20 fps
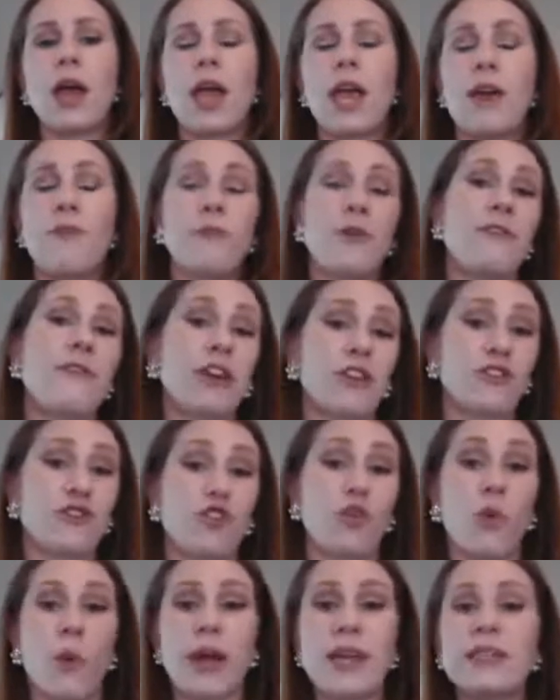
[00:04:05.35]
If we have
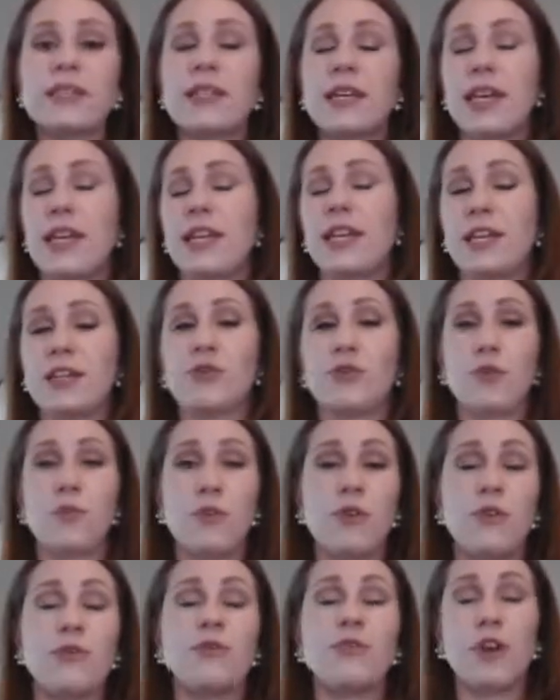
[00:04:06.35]
extra waste, it is
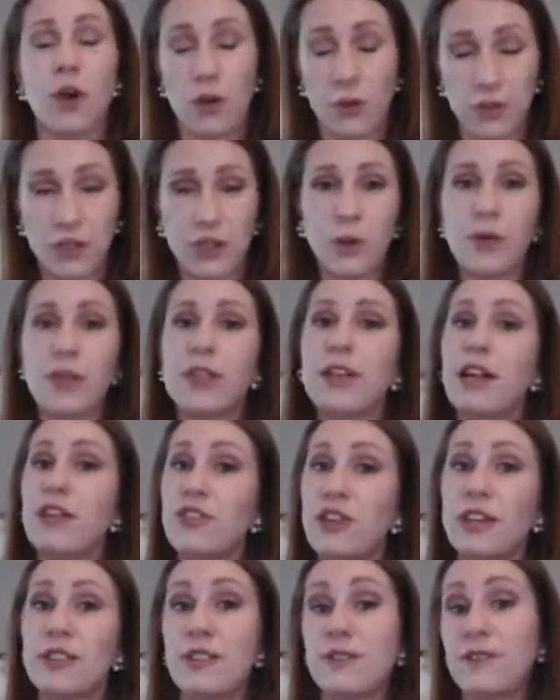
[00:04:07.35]
removed also in the
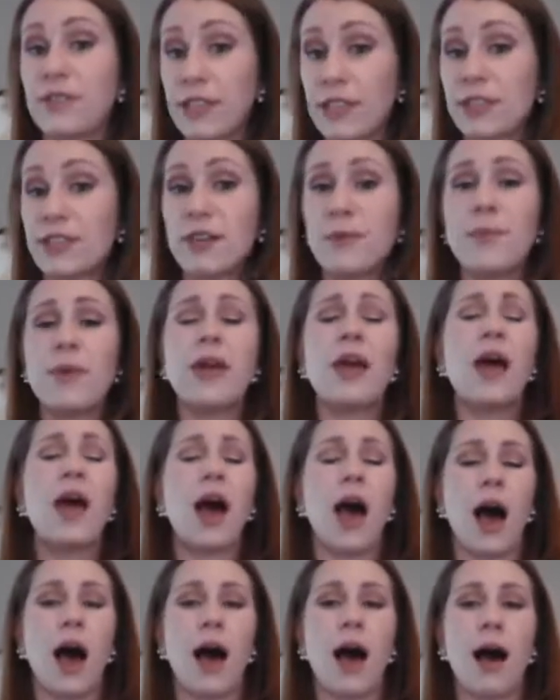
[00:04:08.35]
digestive system.
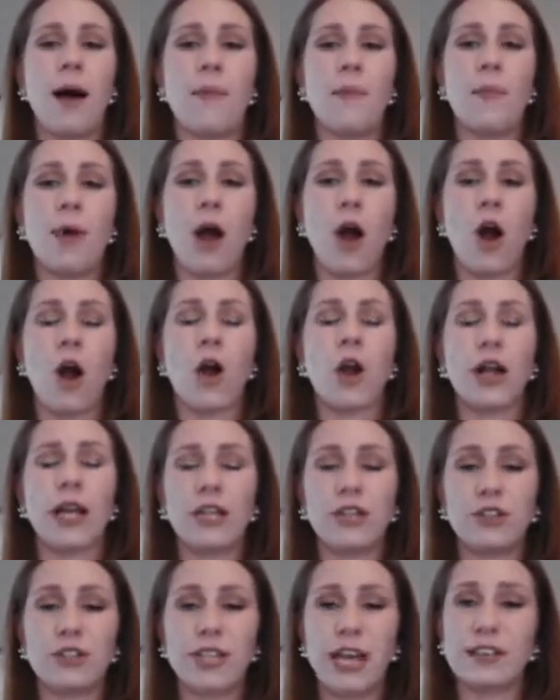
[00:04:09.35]
Our
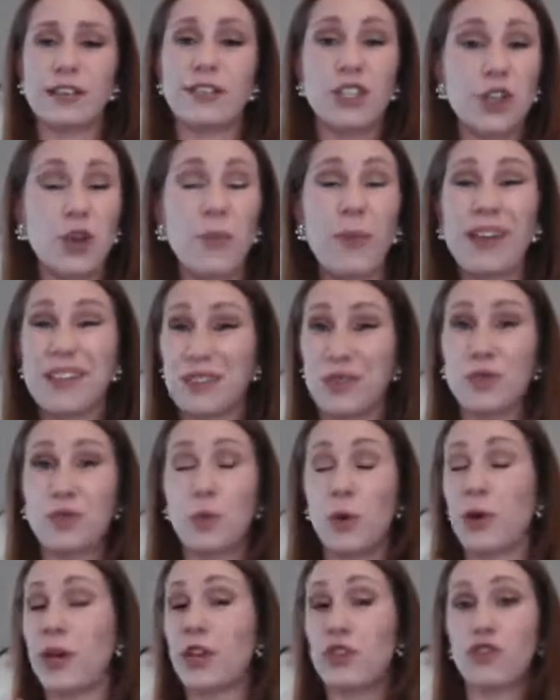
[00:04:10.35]
intestinal muscles
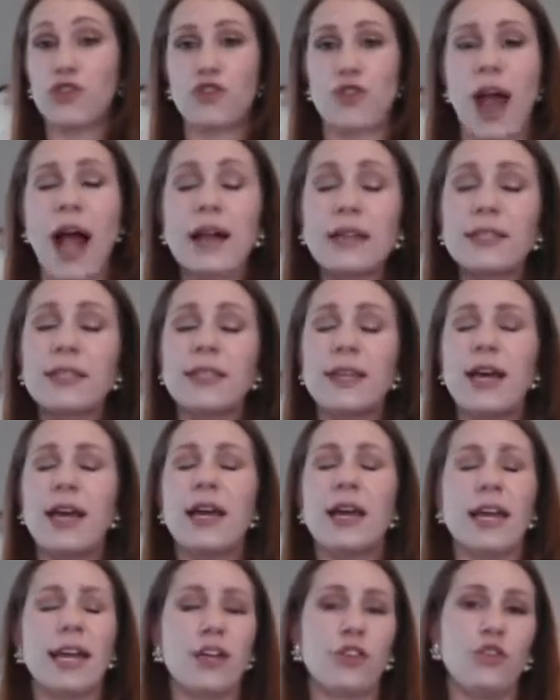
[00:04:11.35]
will contract
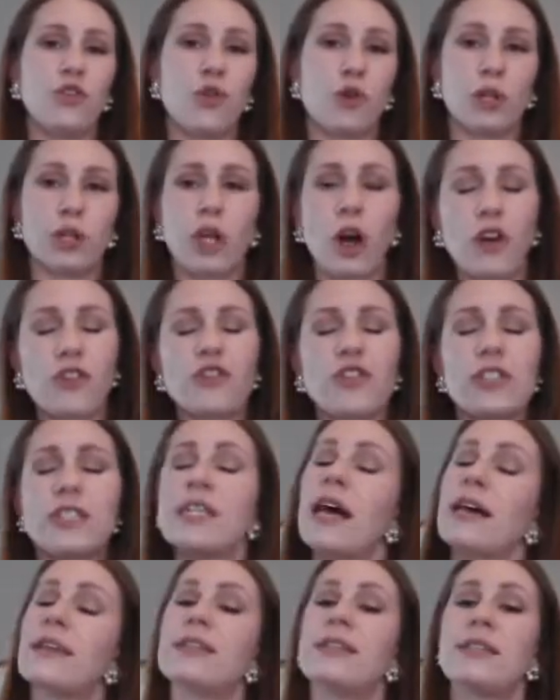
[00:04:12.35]
in your large
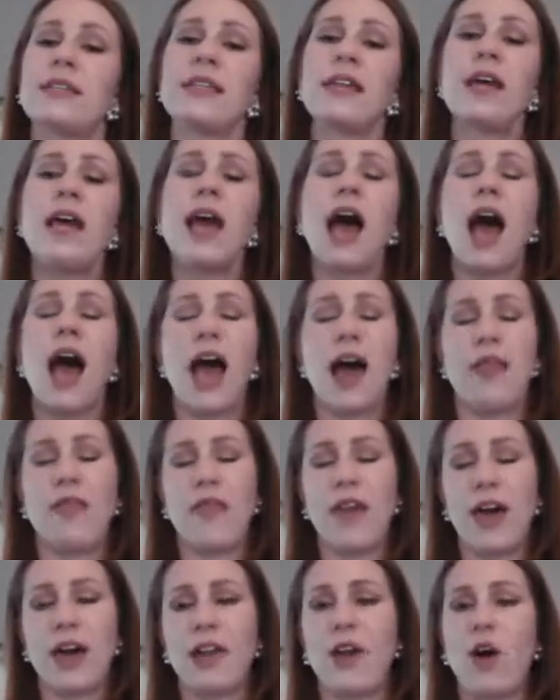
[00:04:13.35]
intestine and
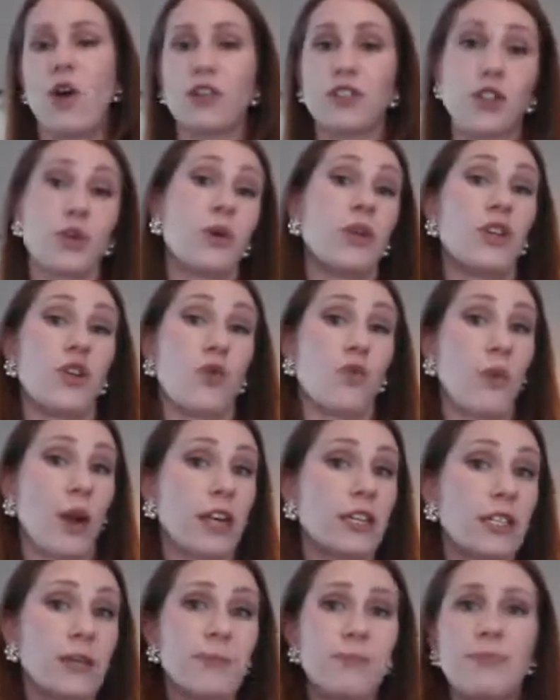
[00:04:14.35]
then also in your
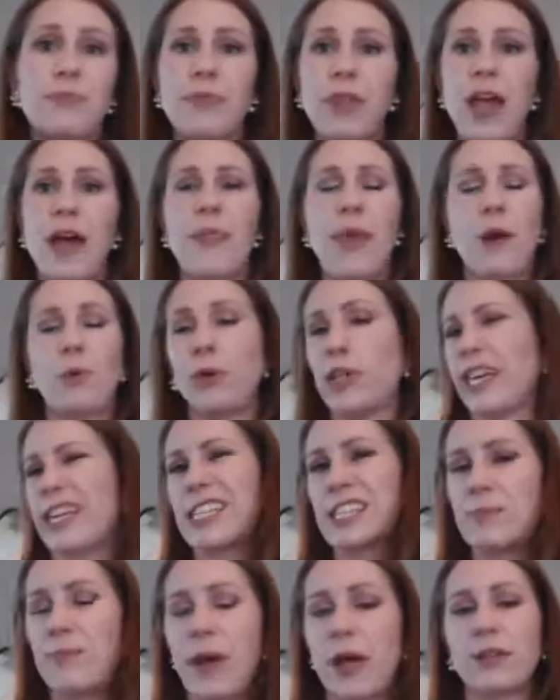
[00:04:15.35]
rectum, and that will
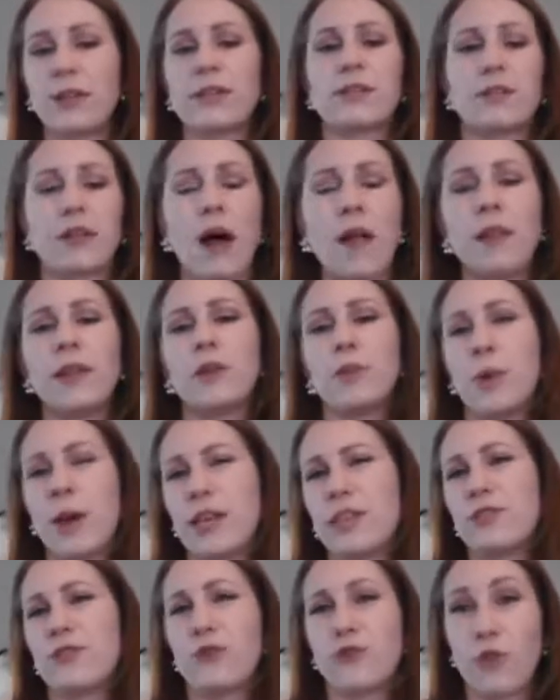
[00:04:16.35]
expel solid
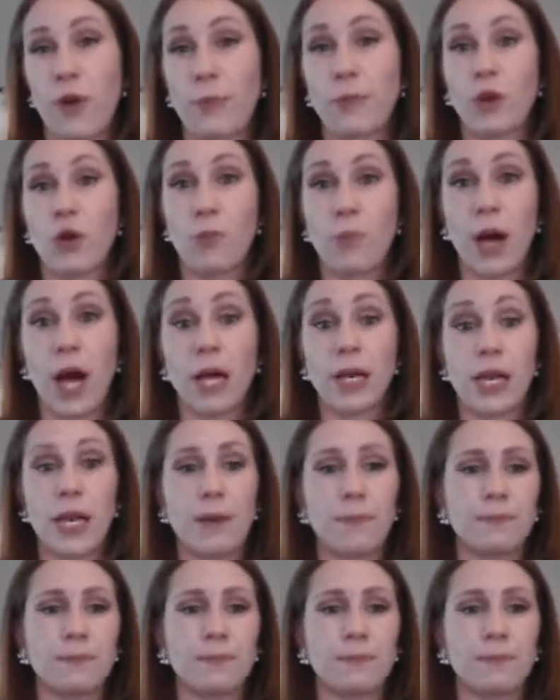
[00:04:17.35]
waste from your body.